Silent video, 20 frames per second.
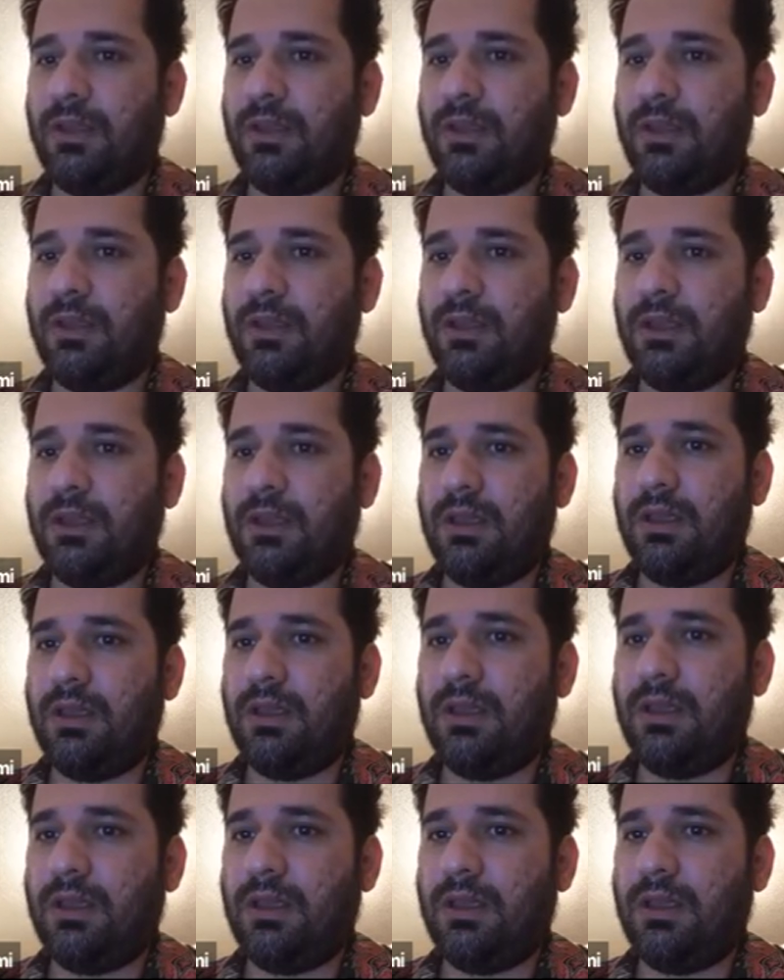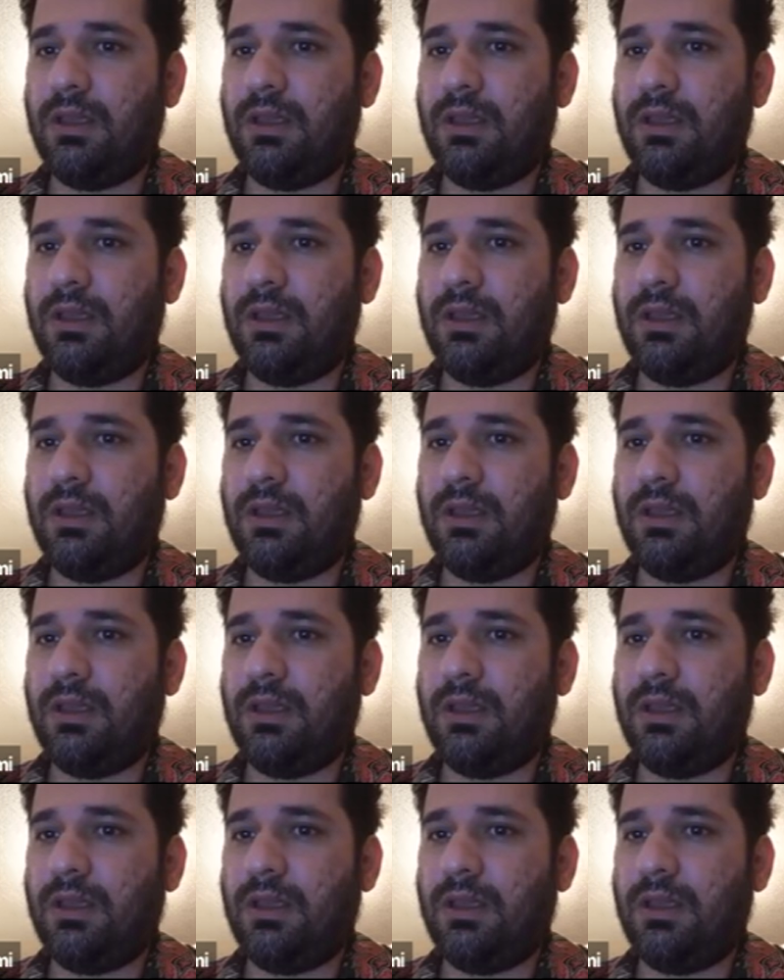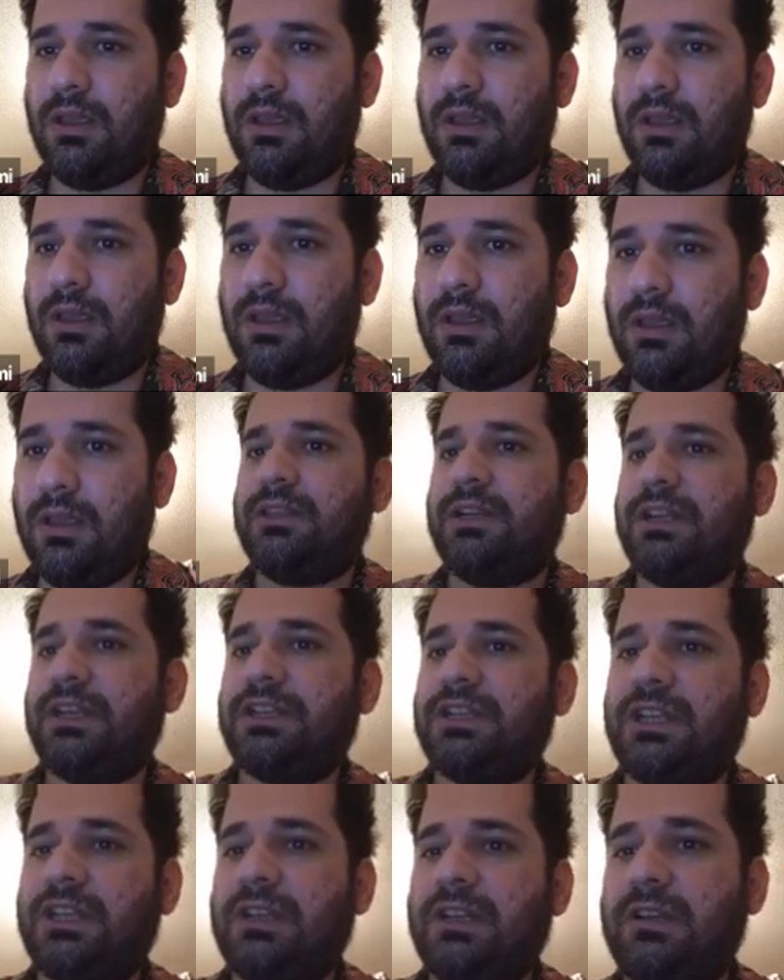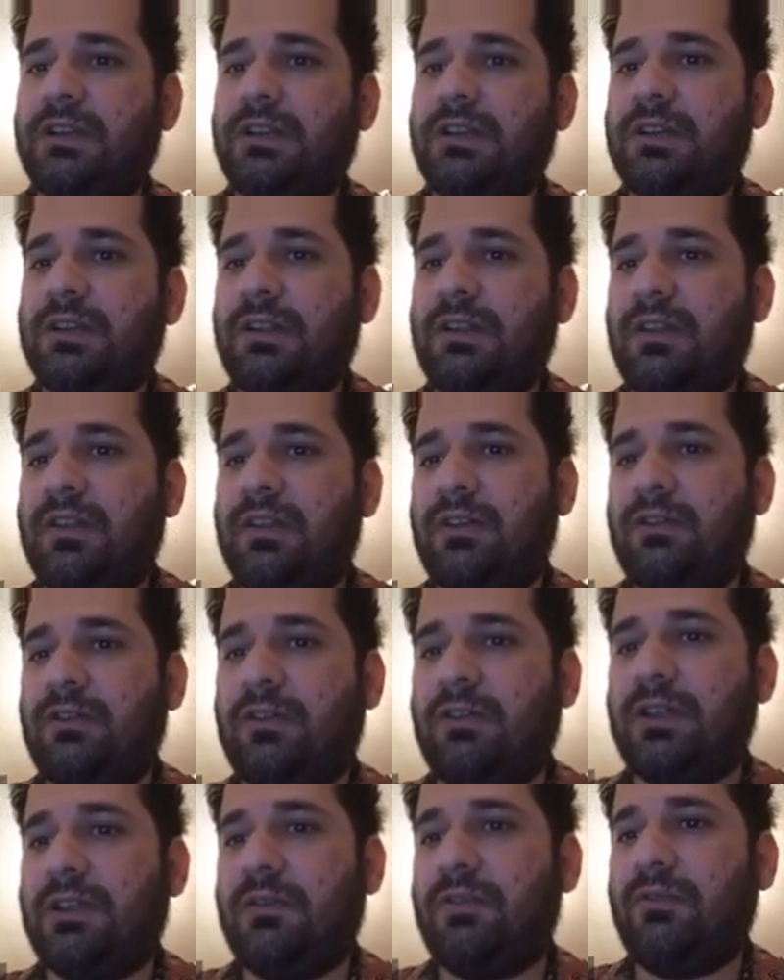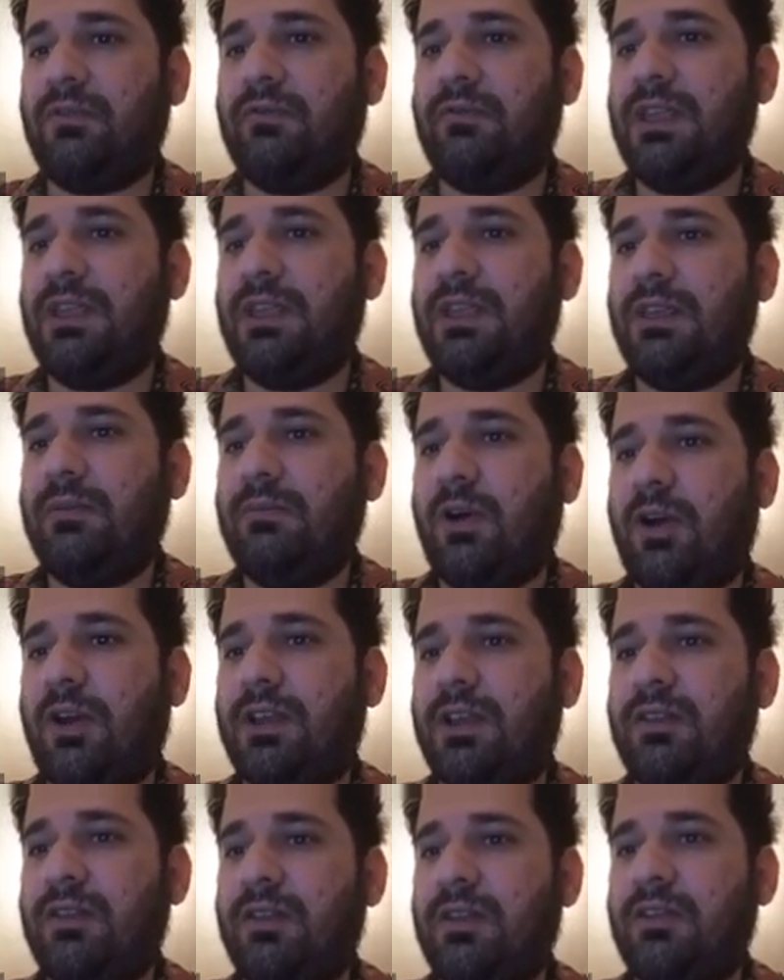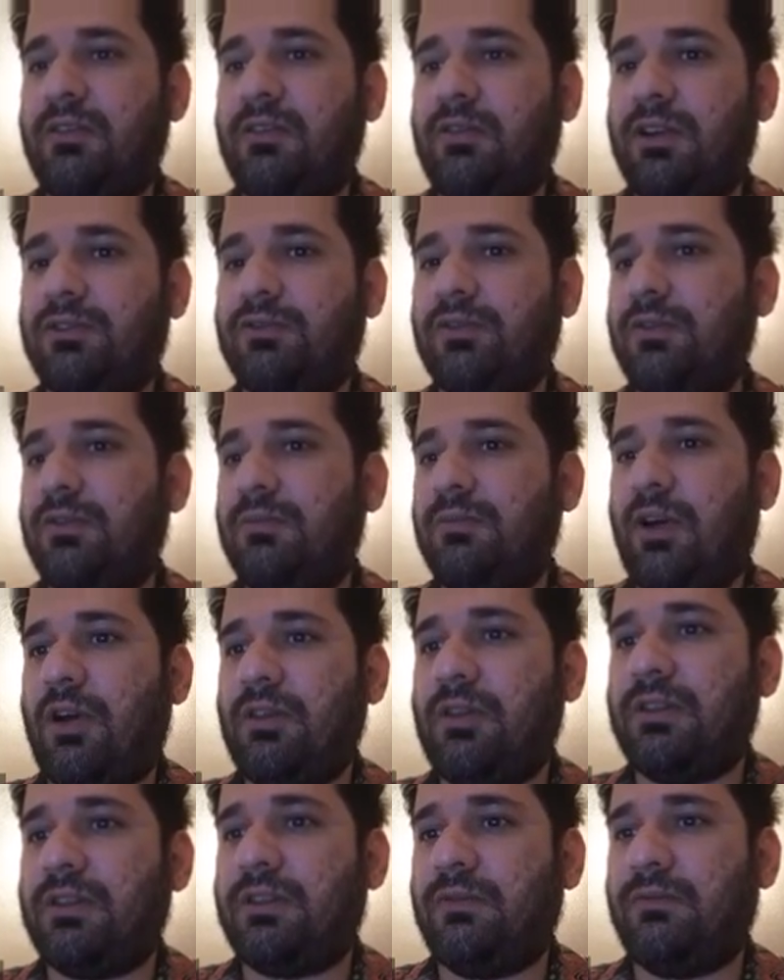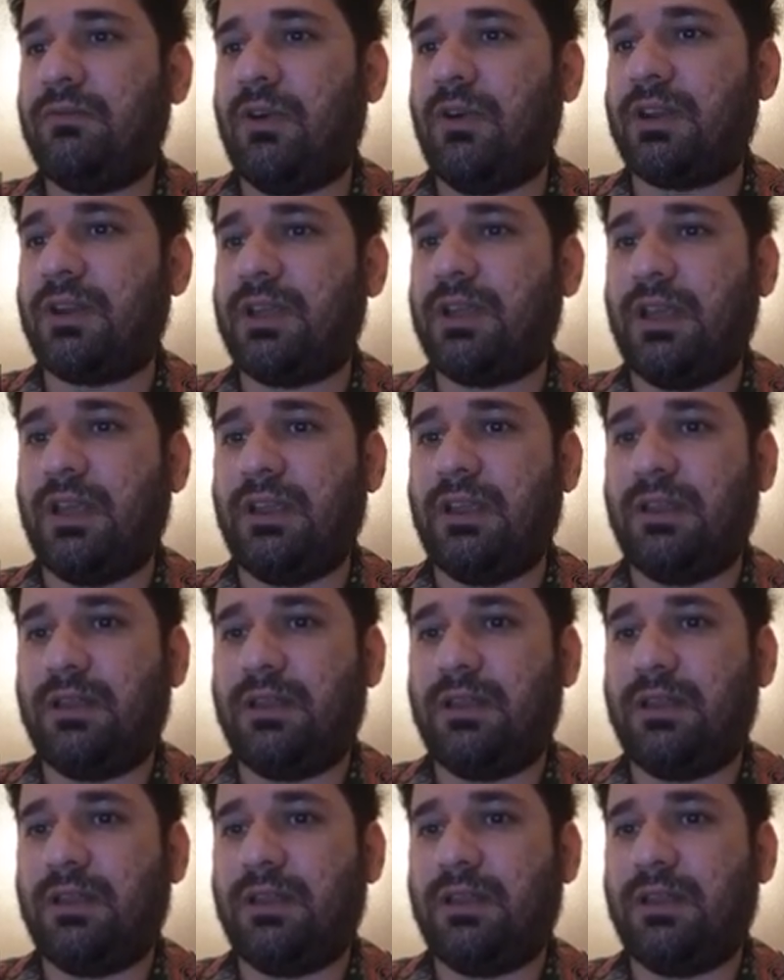summation of in y 0 gives you V E minus is equal to positive 1K.